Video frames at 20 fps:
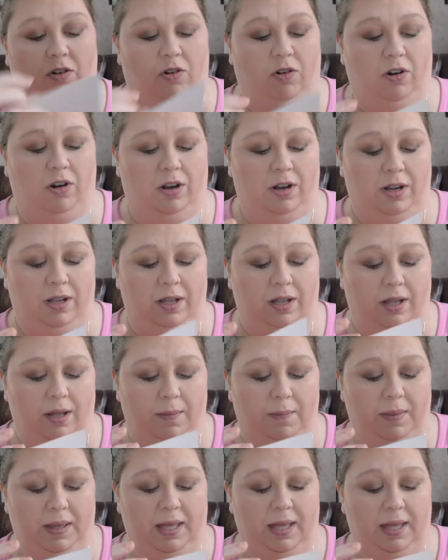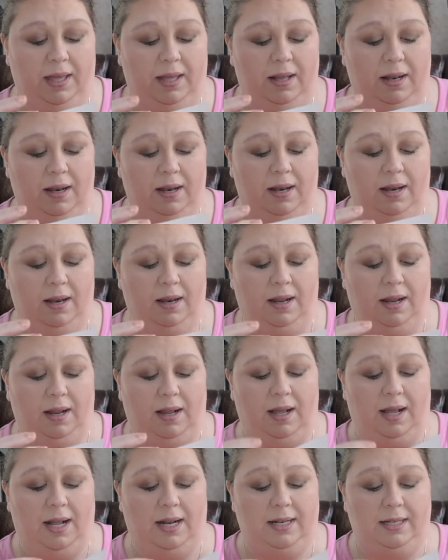card. But
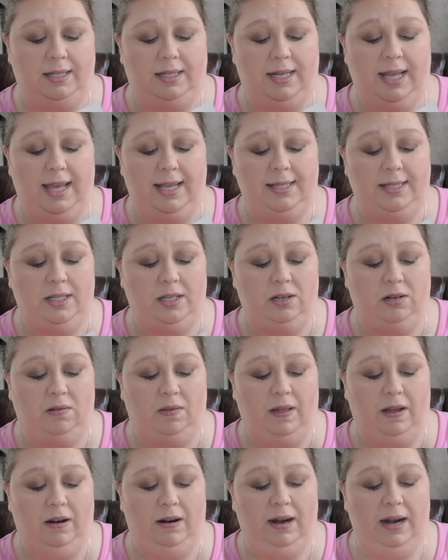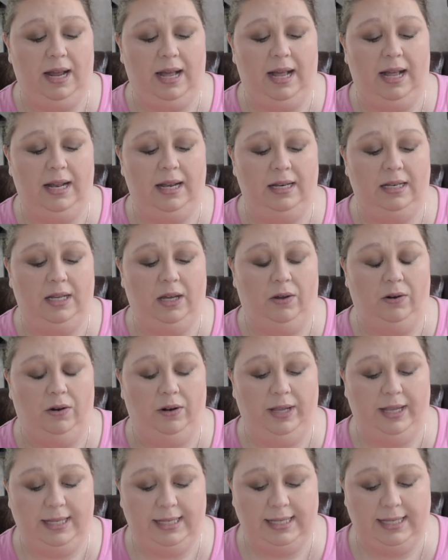I texted her later at night and told her,
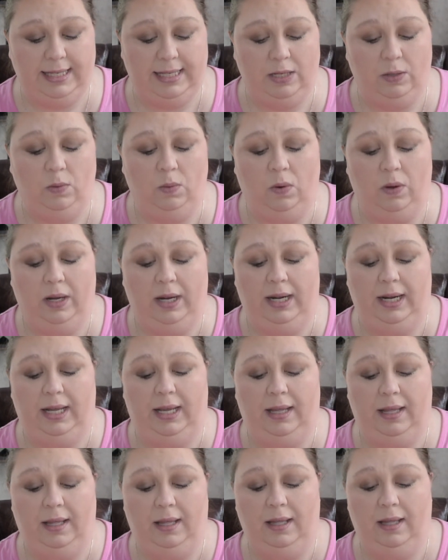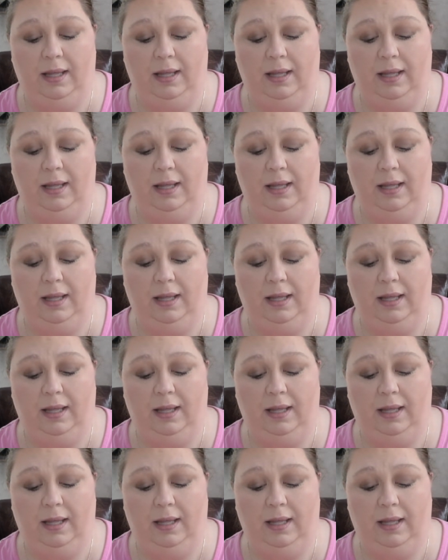yes, I still wanted it.